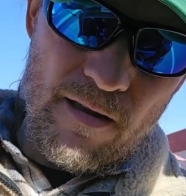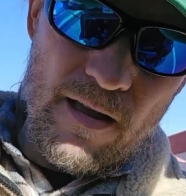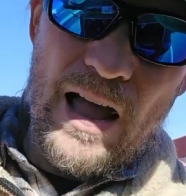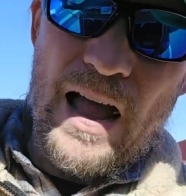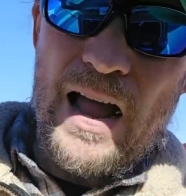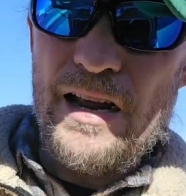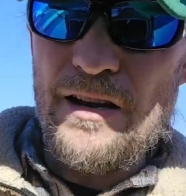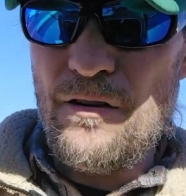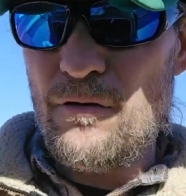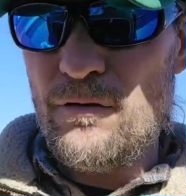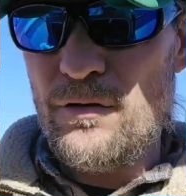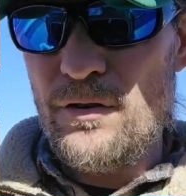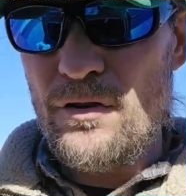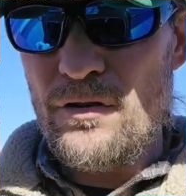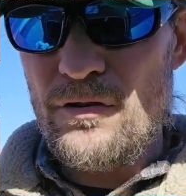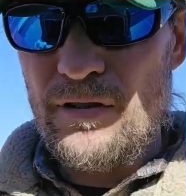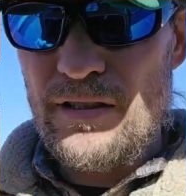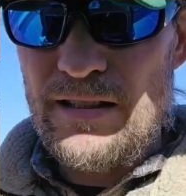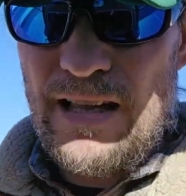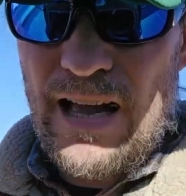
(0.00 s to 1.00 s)
I don't
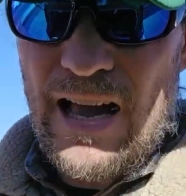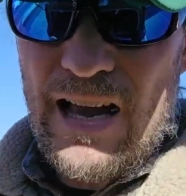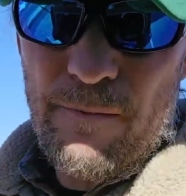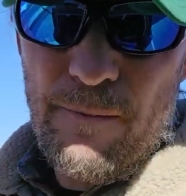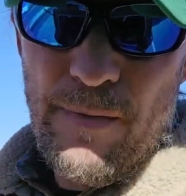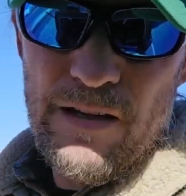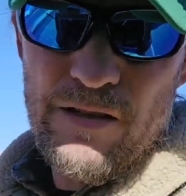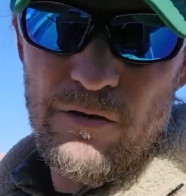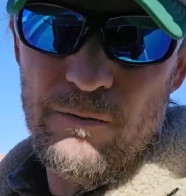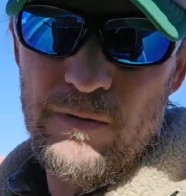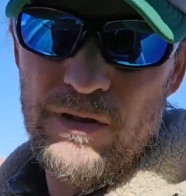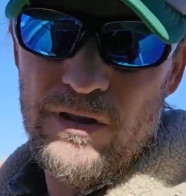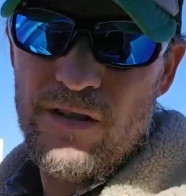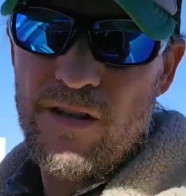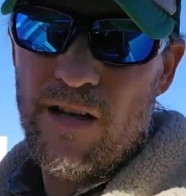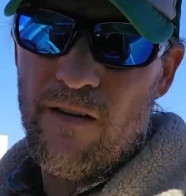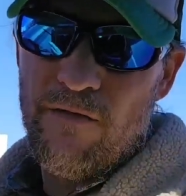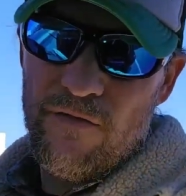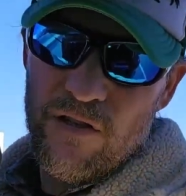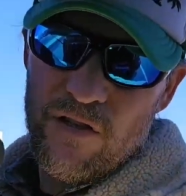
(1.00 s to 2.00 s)
usually like messing with
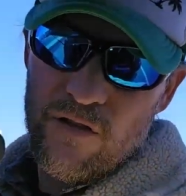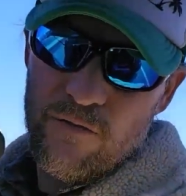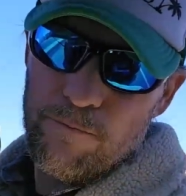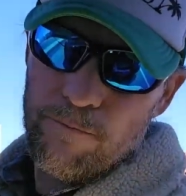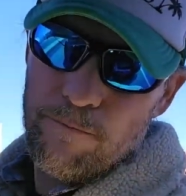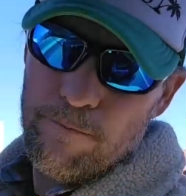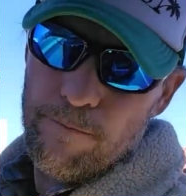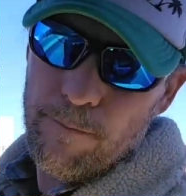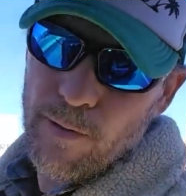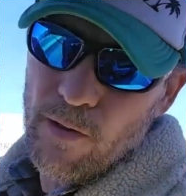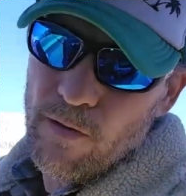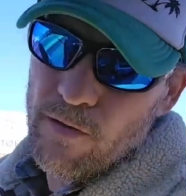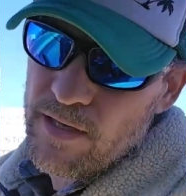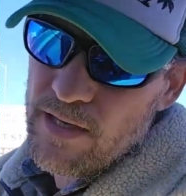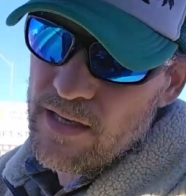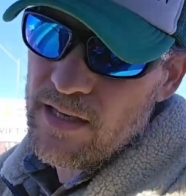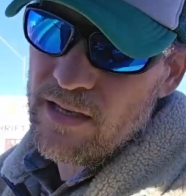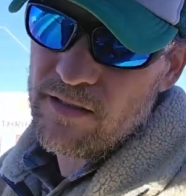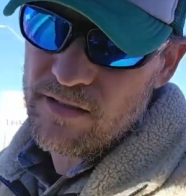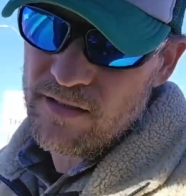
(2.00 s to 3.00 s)
stuff this
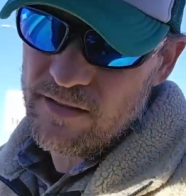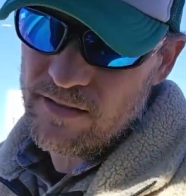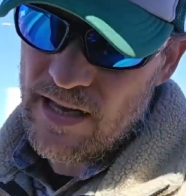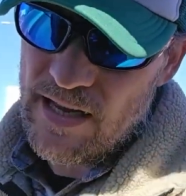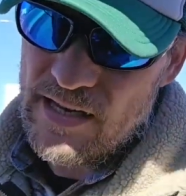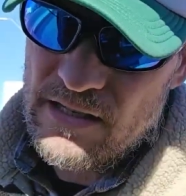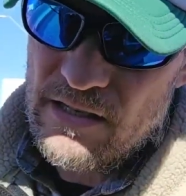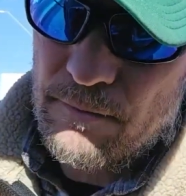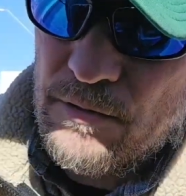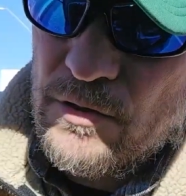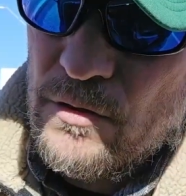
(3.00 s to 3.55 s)
bulky because it takes up